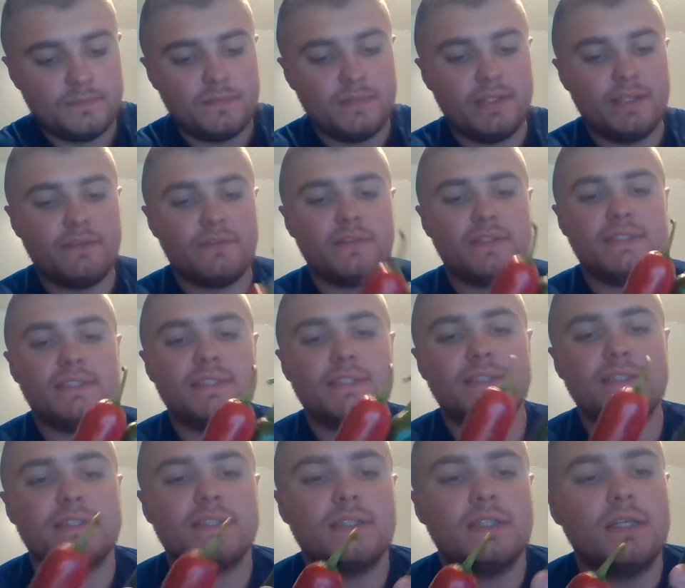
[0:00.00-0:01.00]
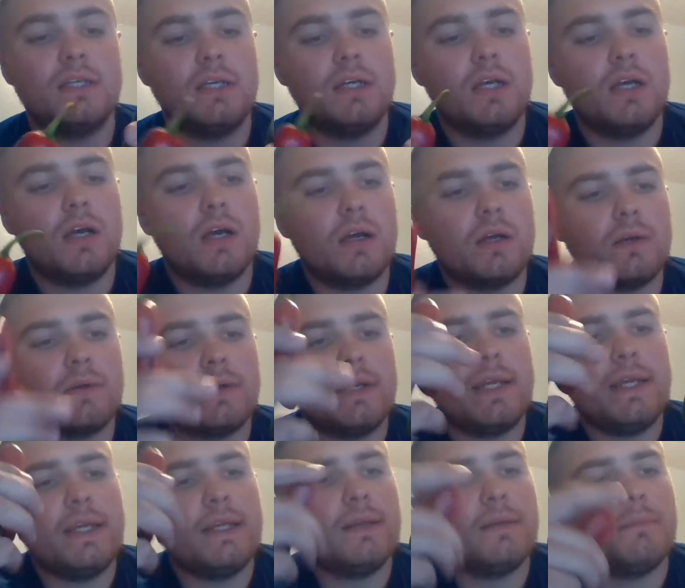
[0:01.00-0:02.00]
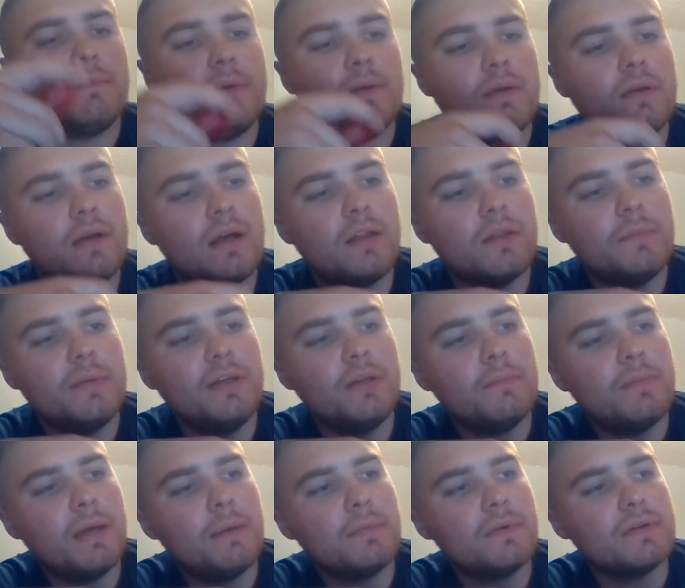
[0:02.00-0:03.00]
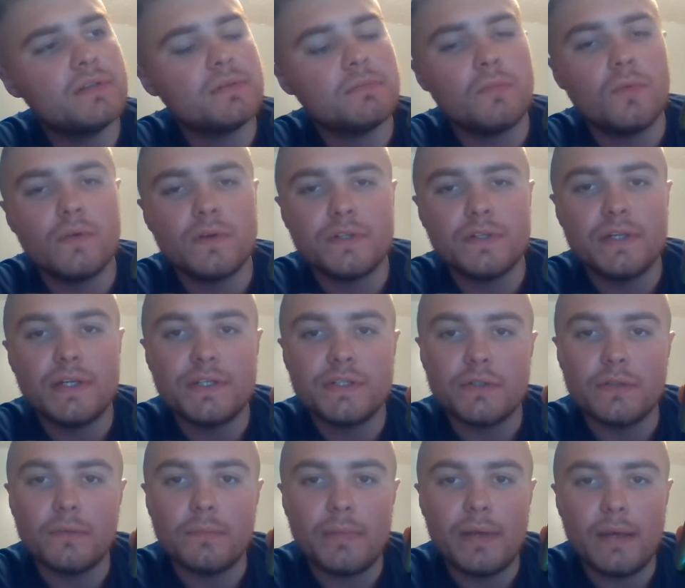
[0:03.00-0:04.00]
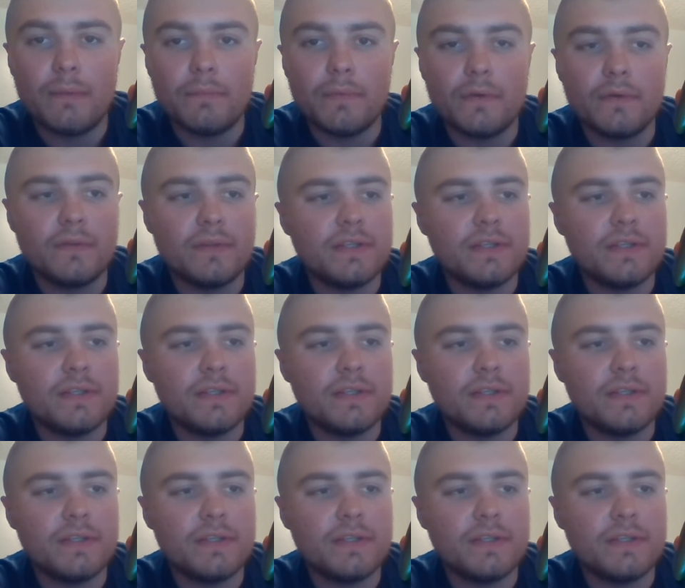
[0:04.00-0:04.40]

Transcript: differences, a green jalapeno pepper is a more traditional pepper.